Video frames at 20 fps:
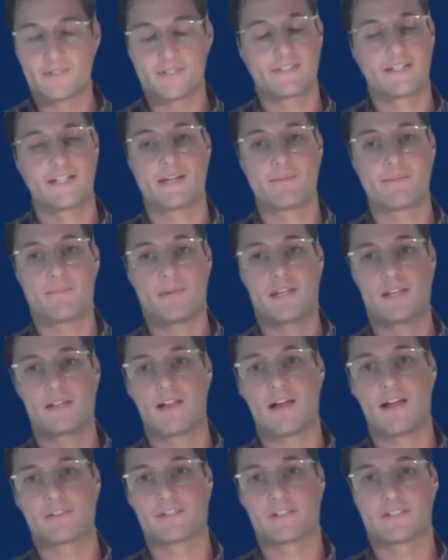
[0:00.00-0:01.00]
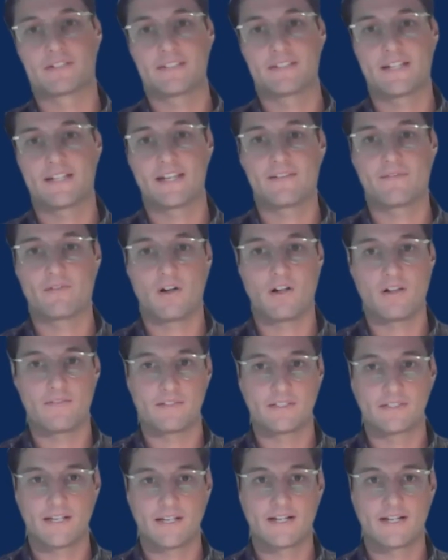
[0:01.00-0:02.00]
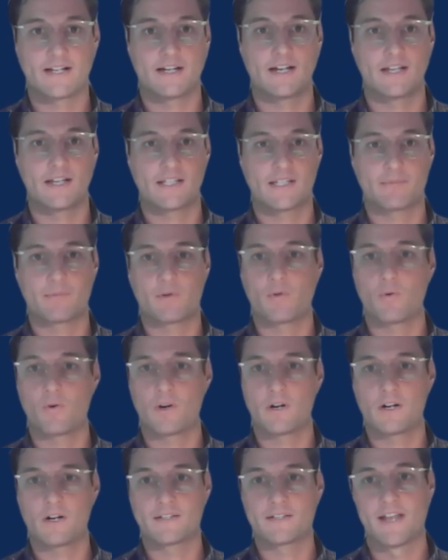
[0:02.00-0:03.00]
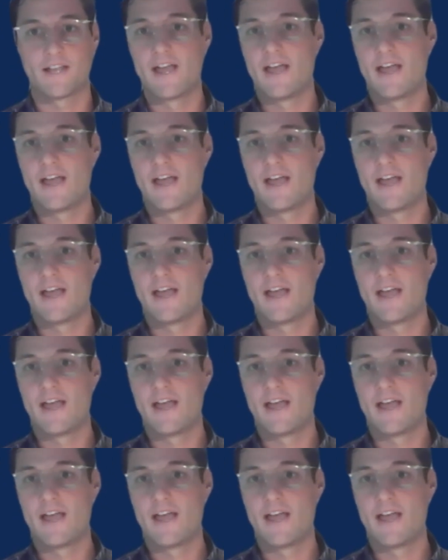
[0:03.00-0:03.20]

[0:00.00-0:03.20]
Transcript: the CDP allows you to see if all of a sudden a customer who orders